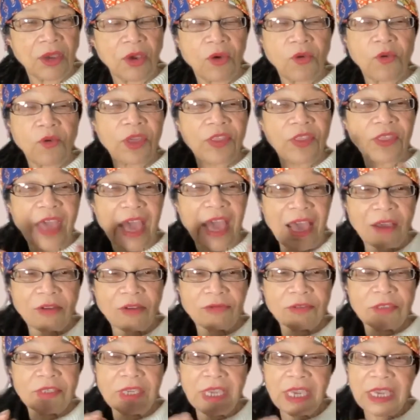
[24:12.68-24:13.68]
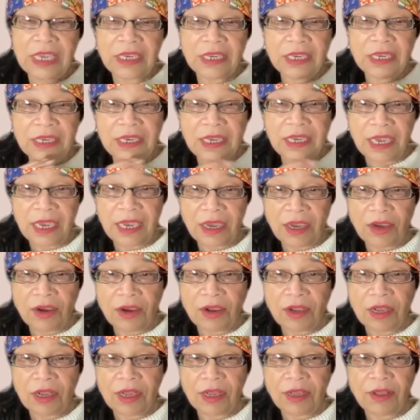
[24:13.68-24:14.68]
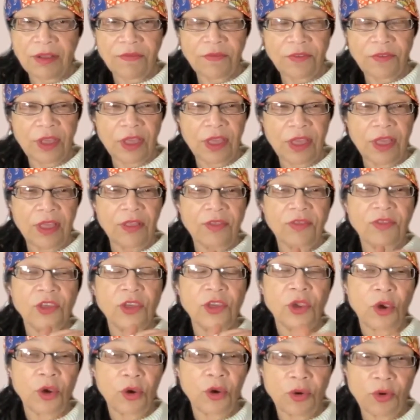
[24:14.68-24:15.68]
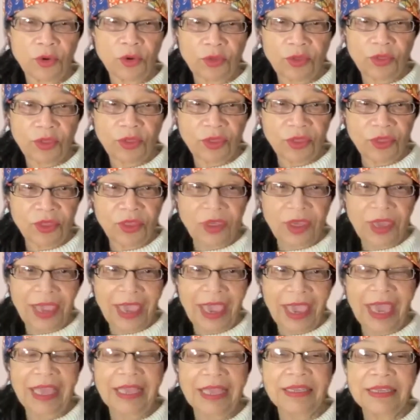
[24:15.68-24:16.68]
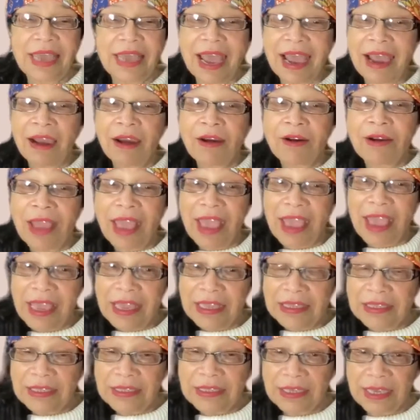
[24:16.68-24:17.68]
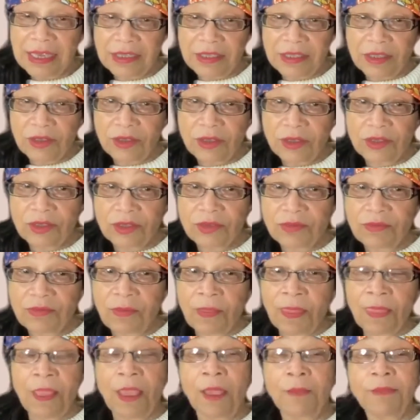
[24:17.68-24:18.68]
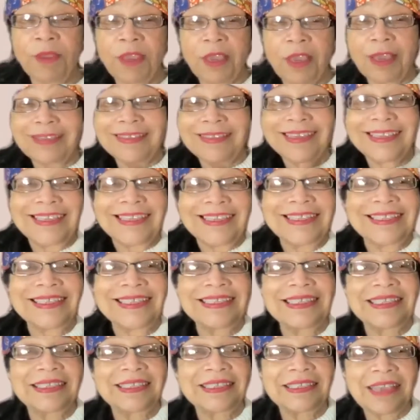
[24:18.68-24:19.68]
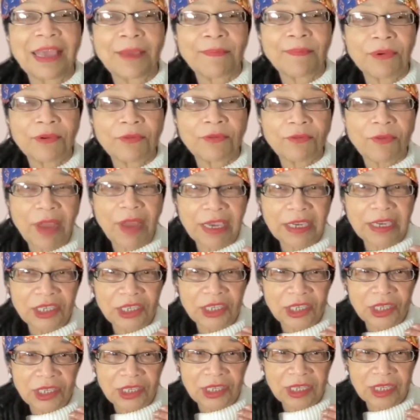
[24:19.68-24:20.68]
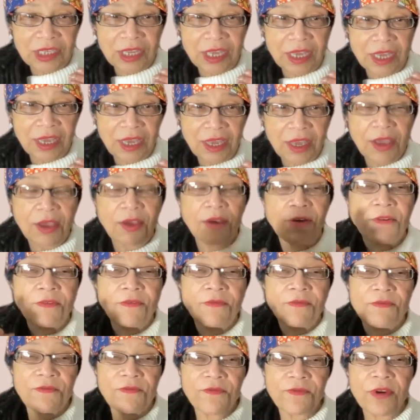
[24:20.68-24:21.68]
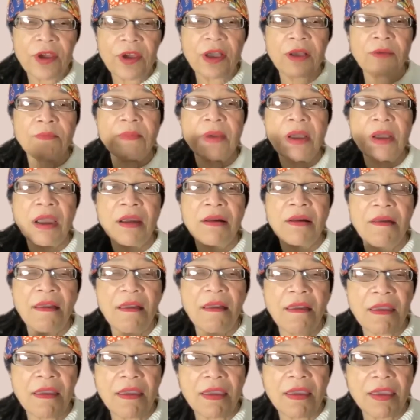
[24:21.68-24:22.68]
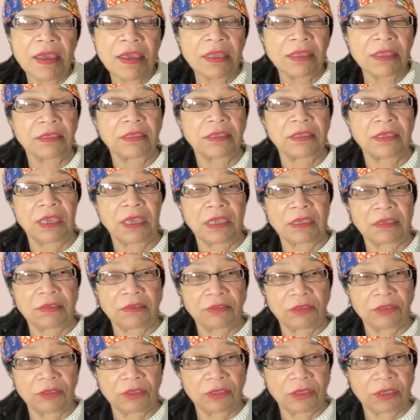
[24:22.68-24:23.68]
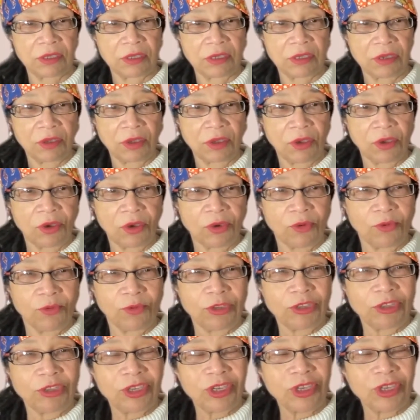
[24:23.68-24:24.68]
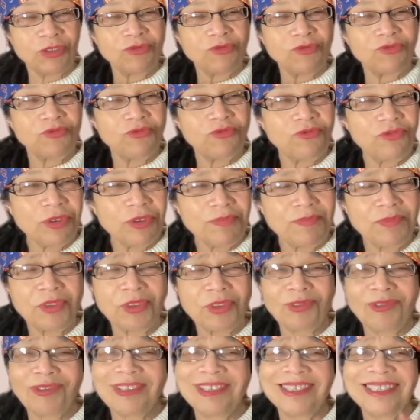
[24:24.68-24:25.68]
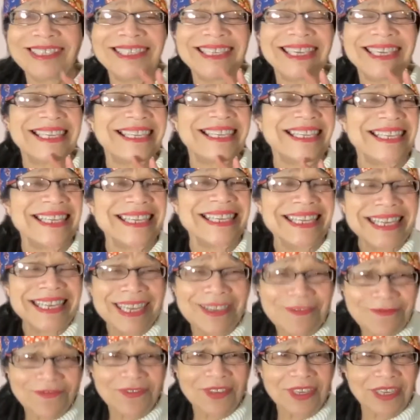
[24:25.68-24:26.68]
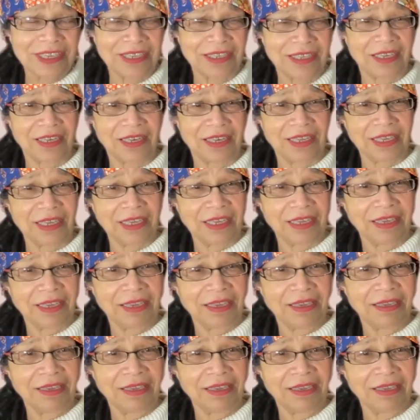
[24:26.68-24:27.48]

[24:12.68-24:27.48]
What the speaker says: without taking care of the earth and our ancestors, because it is the separation from our ancestors which contributes significantly